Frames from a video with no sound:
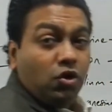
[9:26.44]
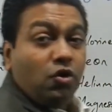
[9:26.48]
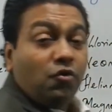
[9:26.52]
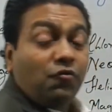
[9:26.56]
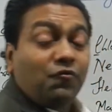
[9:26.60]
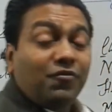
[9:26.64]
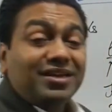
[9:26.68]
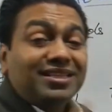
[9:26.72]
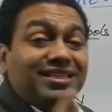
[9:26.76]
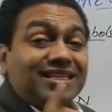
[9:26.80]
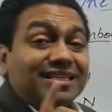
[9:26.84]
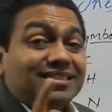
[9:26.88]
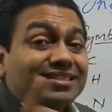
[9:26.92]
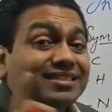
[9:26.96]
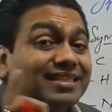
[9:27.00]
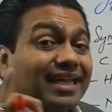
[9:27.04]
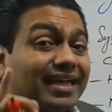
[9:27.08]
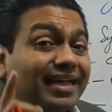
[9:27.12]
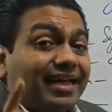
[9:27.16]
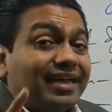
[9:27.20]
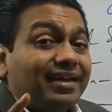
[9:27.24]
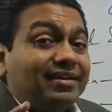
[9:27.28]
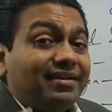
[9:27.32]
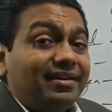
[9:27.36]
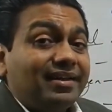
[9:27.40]
when the
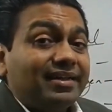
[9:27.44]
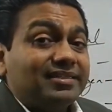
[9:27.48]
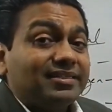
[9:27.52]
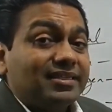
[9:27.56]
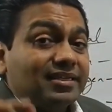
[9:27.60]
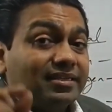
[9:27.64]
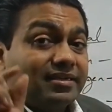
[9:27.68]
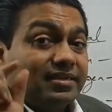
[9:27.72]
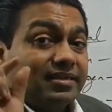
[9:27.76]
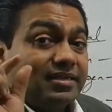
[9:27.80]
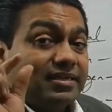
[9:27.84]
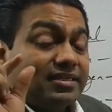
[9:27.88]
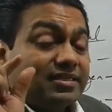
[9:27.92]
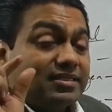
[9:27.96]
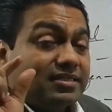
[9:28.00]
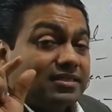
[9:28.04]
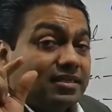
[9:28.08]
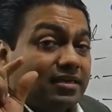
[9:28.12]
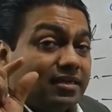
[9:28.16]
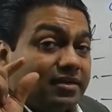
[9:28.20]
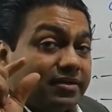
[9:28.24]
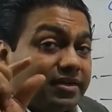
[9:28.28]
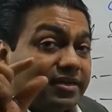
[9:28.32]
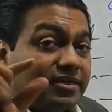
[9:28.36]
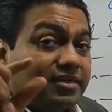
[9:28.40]
second letter is
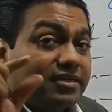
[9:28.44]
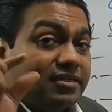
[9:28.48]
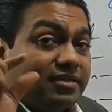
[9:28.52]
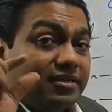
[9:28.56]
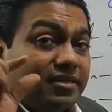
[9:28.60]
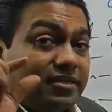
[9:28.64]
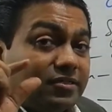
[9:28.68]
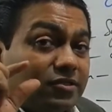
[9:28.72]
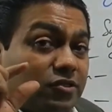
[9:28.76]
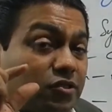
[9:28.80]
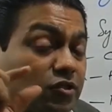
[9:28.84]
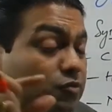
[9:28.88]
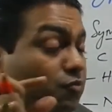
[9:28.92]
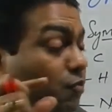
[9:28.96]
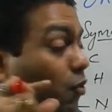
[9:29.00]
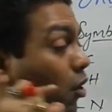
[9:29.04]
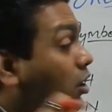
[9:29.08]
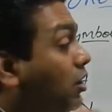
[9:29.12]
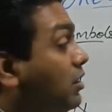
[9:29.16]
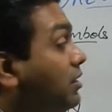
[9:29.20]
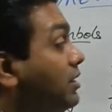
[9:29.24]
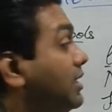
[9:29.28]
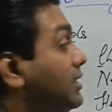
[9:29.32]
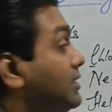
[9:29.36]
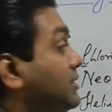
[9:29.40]
written in
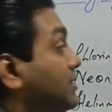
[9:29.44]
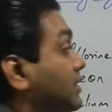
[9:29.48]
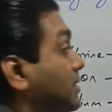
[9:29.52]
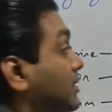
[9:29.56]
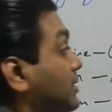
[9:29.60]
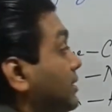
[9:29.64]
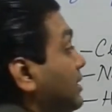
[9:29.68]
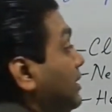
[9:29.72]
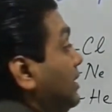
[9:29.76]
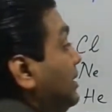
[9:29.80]
small letter,